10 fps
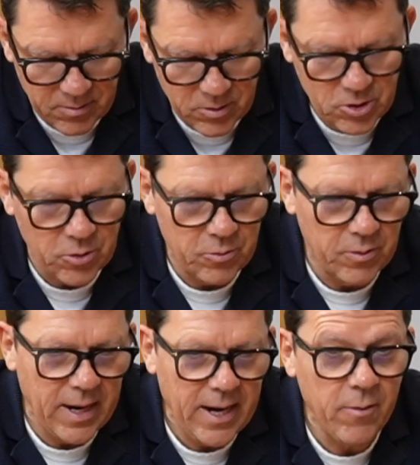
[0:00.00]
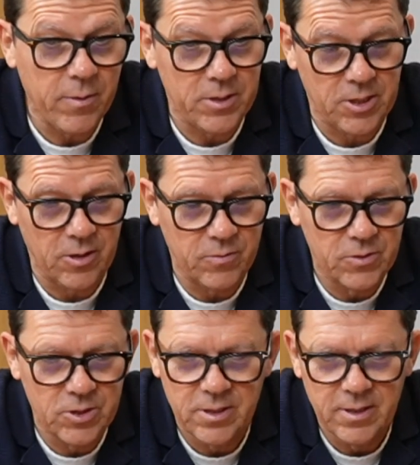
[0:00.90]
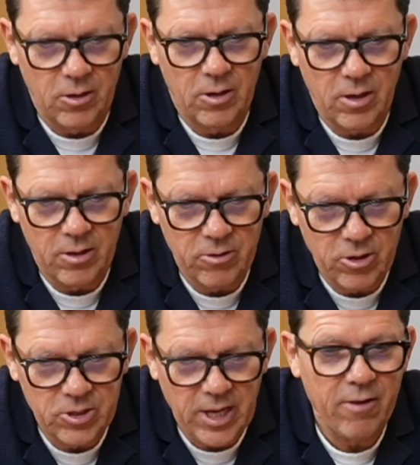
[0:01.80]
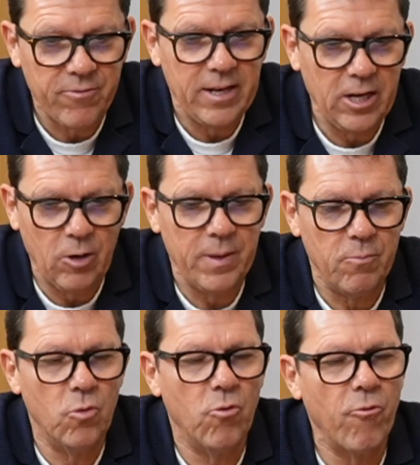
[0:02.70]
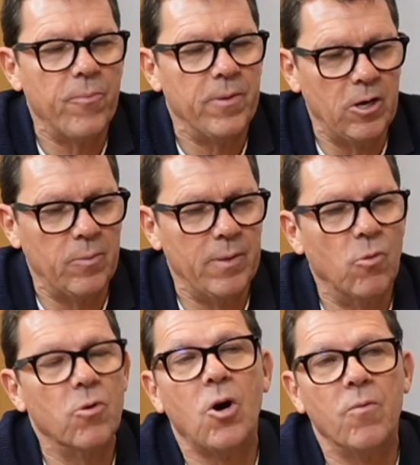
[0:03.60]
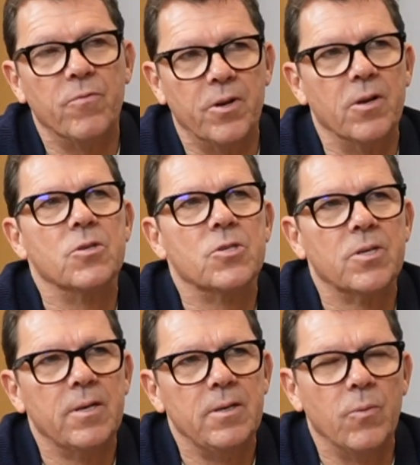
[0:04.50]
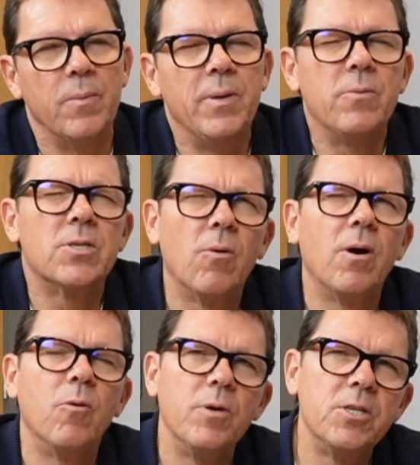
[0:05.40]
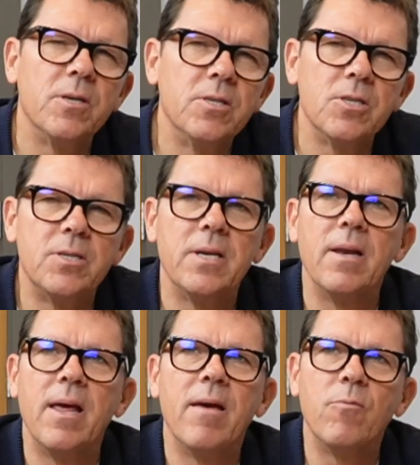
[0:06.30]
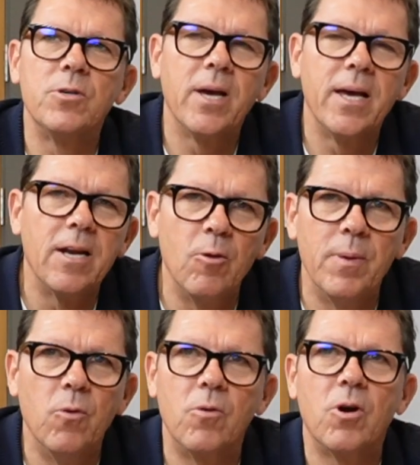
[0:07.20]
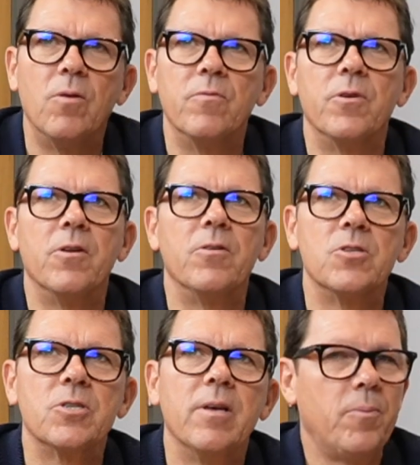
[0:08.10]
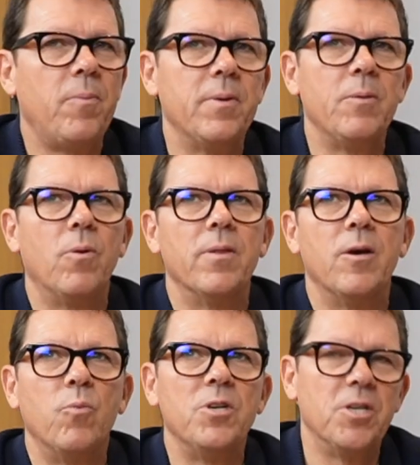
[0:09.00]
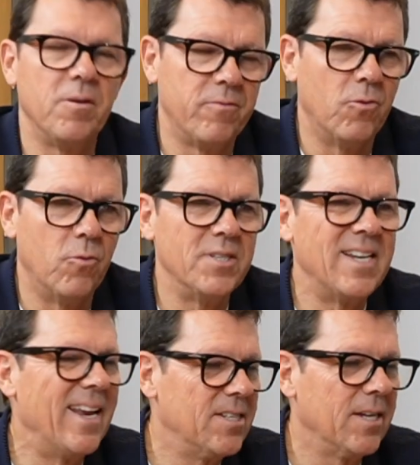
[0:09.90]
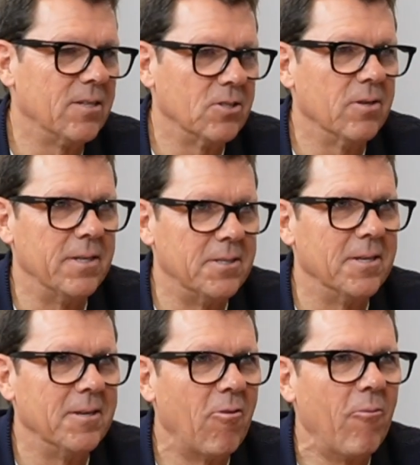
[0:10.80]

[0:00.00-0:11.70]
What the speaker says: and to allow ourselves, you know, to have that little bit more confidence. When people say, I wish I just didn't have, I wish I had a little bit more confidence, probably what they're wishing for is less anxiety.